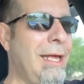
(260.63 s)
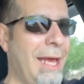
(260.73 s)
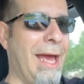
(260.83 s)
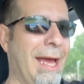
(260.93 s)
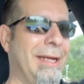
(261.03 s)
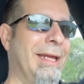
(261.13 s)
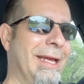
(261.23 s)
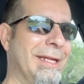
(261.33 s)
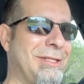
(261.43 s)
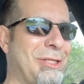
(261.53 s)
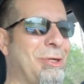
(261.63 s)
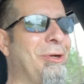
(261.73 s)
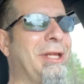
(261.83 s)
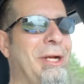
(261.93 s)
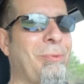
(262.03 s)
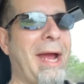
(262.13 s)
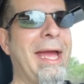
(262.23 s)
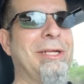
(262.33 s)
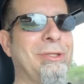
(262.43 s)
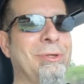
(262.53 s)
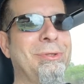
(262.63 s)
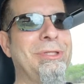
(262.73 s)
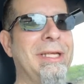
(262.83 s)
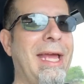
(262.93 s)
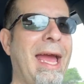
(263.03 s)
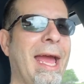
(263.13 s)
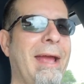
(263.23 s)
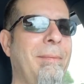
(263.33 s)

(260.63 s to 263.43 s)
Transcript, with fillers: And it certainly rang true today.